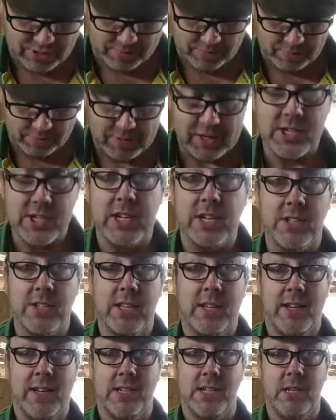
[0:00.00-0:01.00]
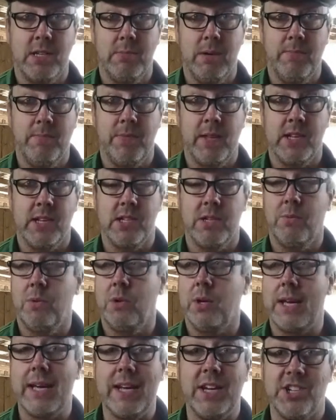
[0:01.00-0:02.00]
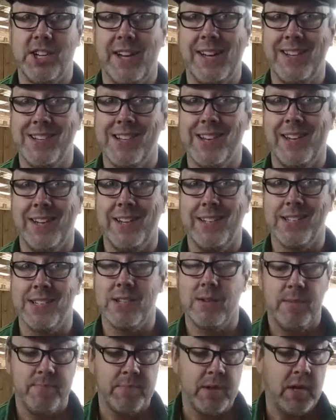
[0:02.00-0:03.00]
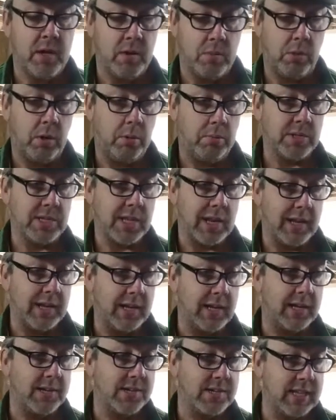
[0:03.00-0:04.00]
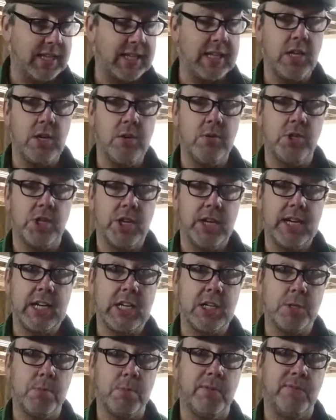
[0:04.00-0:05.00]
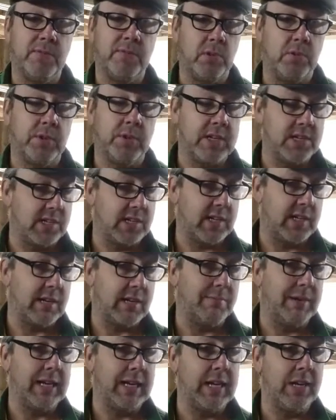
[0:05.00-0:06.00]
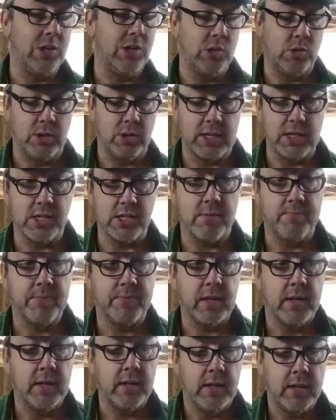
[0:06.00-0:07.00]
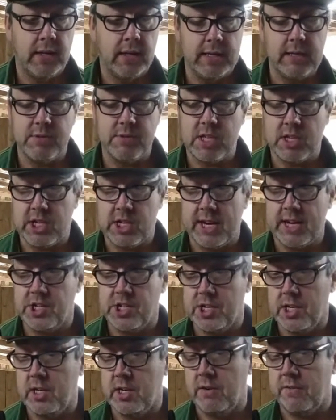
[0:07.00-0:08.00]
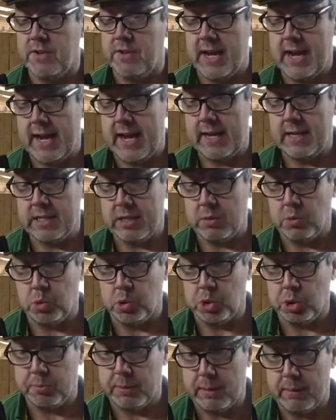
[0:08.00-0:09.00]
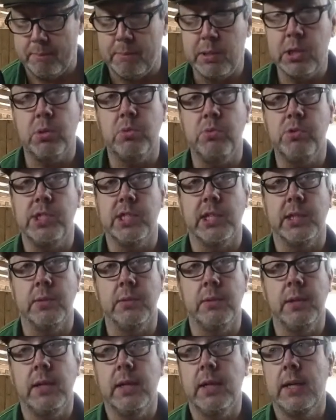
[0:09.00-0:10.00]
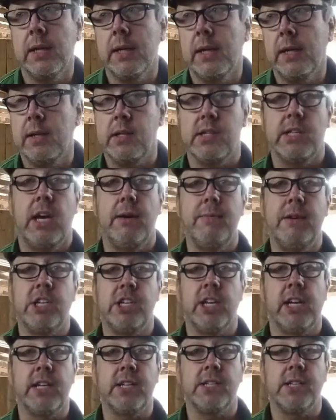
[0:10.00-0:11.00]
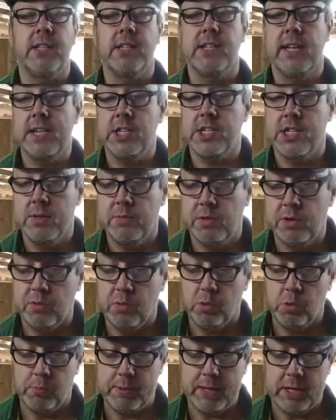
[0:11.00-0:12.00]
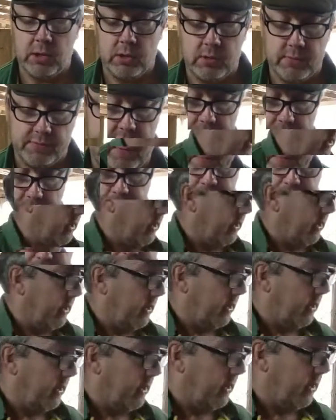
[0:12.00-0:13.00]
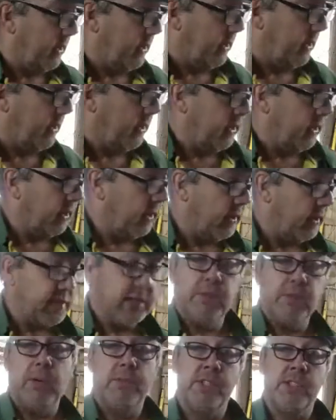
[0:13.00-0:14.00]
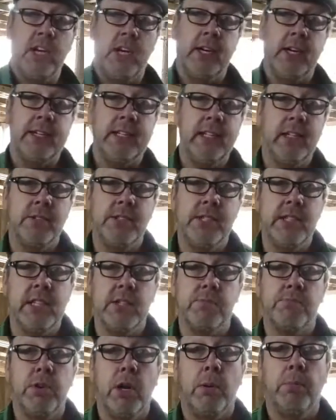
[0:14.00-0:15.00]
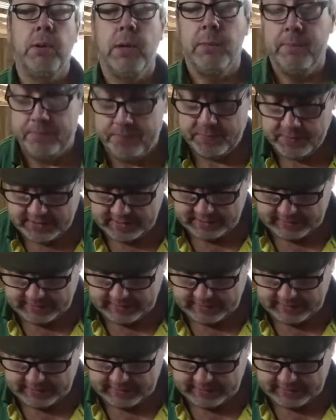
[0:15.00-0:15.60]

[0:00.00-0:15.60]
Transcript: a problem, listening to the customer as to what he changed last. What was the last thing you changed before this started making noise? And it was the jack shaft and the water pump, but also the timing chains and the tensioner would have all been off. So while diagnosing this problem,